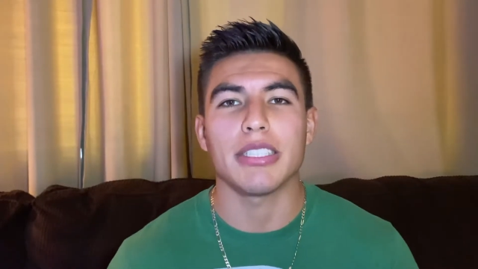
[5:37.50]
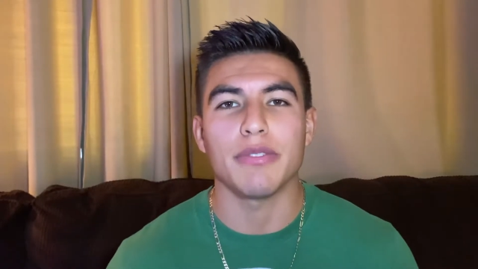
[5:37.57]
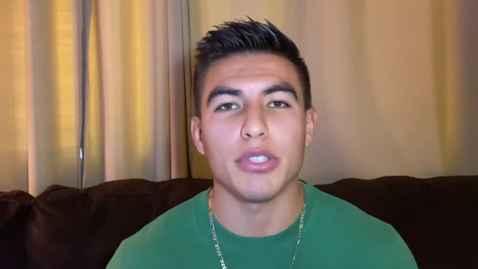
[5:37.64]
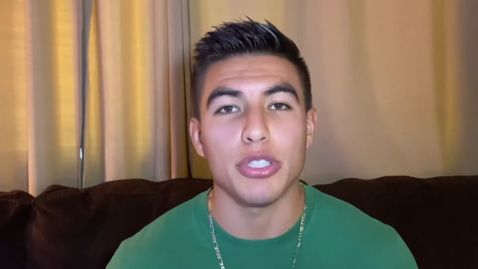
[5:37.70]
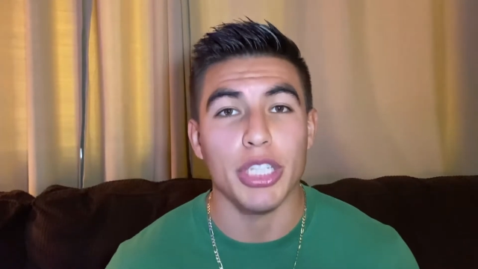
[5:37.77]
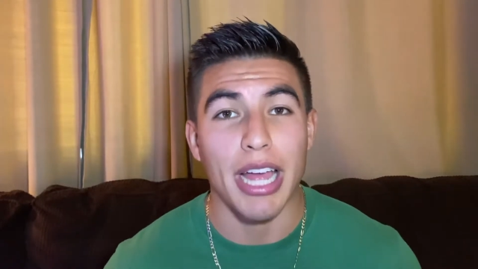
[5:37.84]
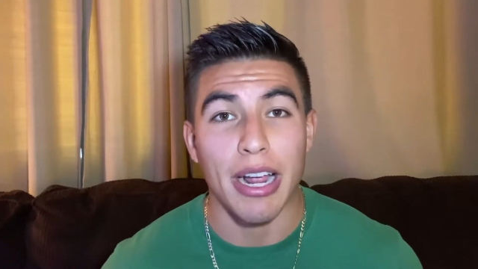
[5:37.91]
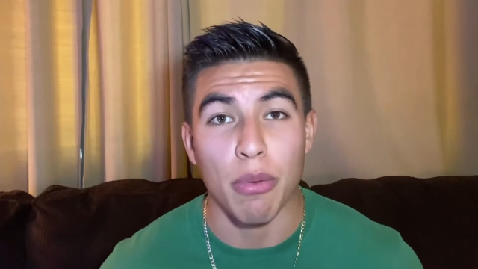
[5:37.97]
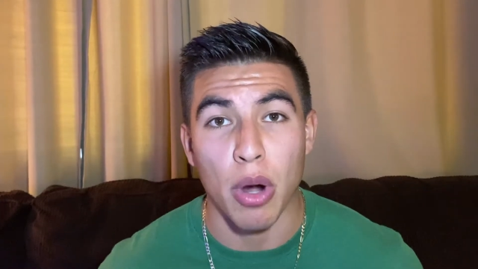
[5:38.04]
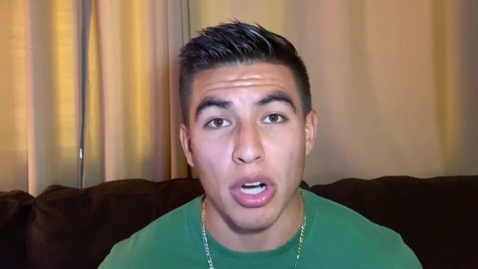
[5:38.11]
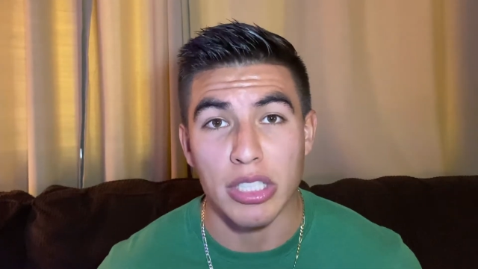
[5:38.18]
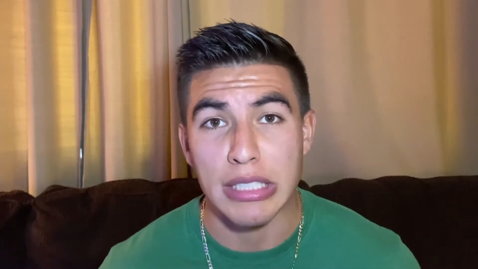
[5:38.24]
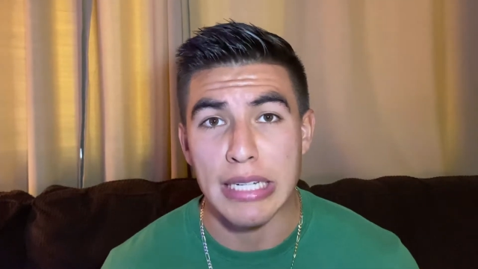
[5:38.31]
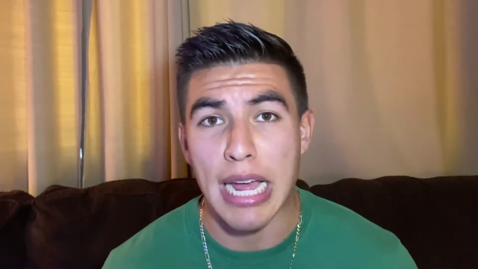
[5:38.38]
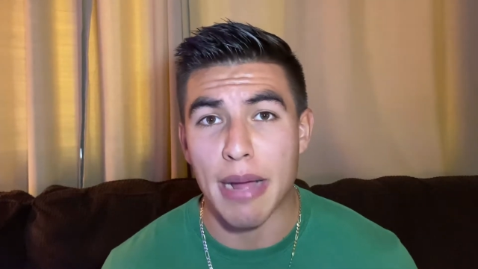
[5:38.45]

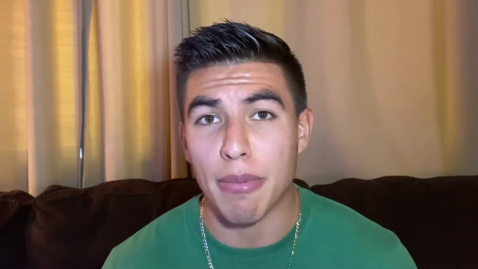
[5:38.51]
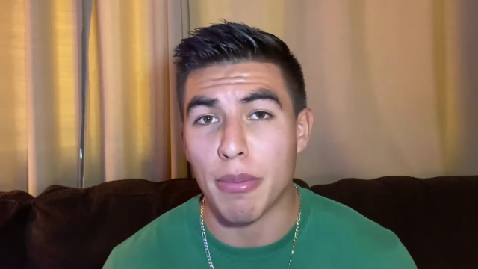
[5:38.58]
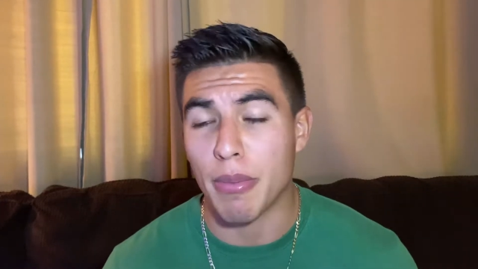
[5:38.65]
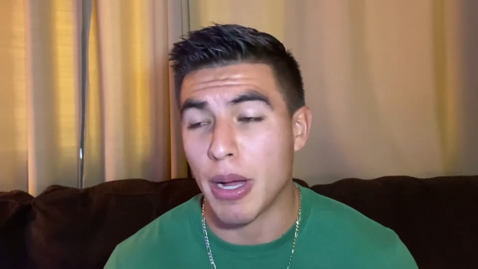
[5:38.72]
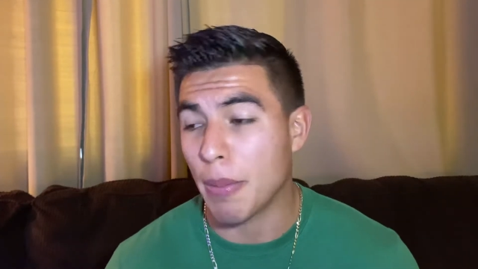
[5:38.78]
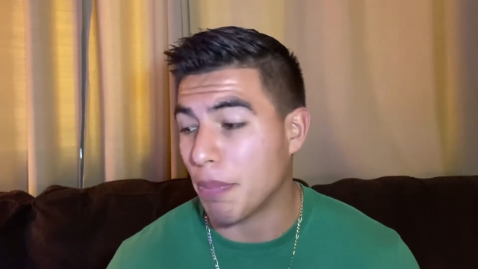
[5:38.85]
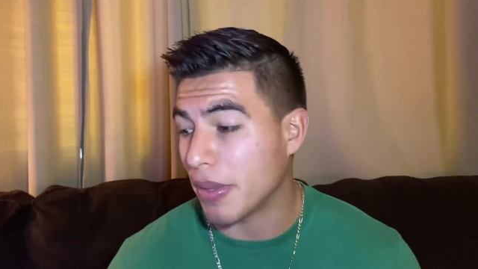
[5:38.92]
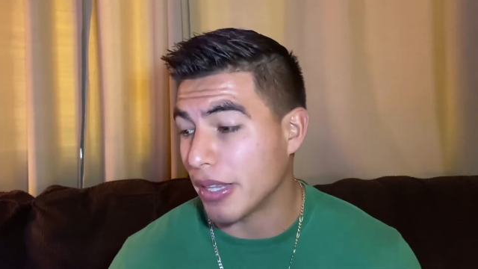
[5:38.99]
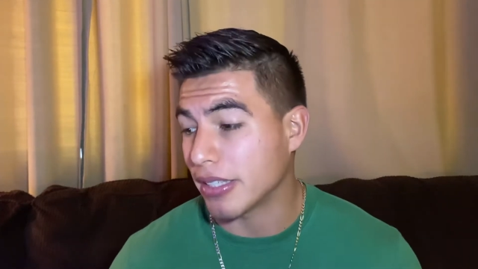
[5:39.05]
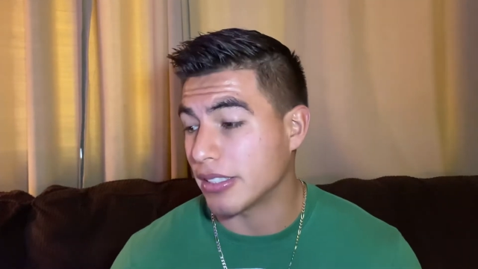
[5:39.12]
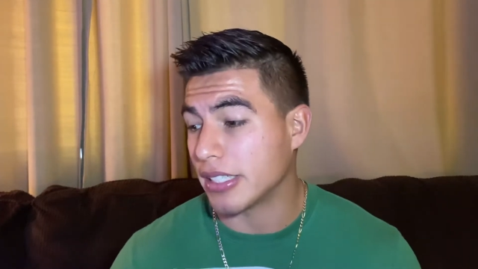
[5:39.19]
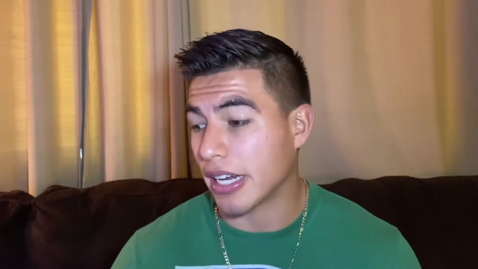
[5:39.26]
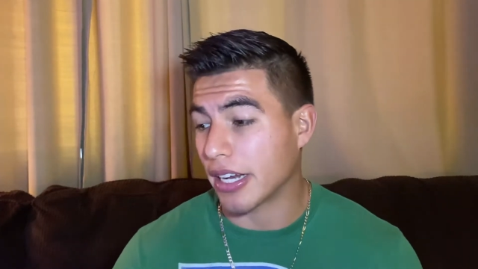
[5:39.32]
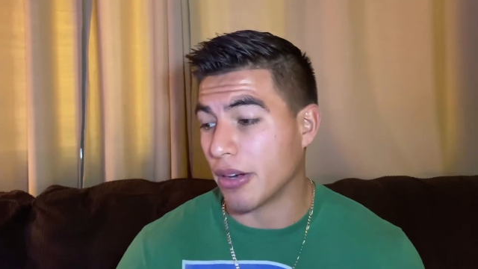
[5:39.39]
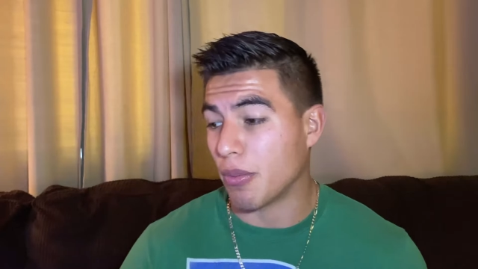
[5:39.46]
Jaguars nab him up in the
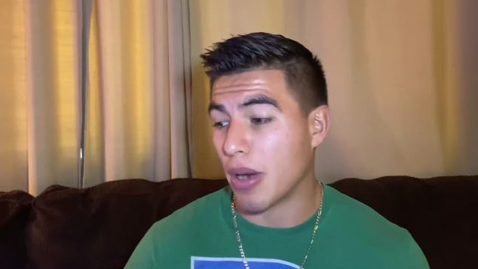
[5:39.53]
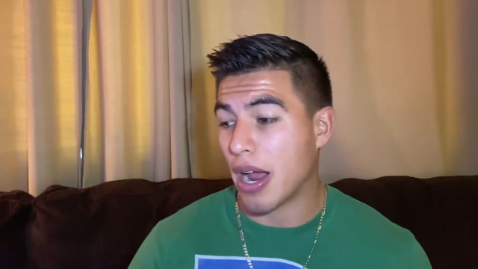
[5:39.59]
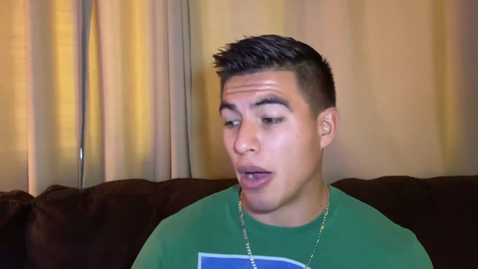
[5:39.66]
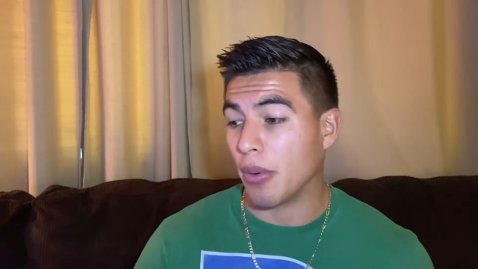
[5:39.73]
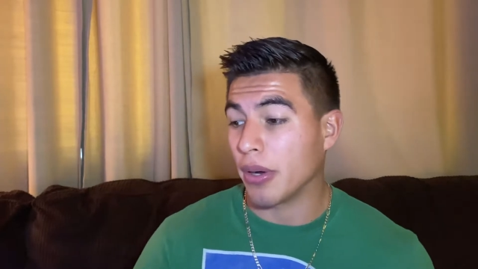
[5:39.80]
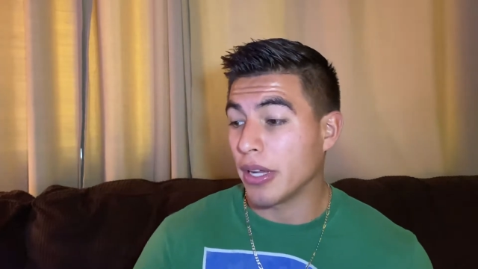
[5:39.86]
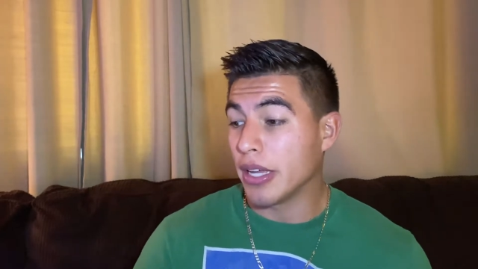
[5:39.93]
second round.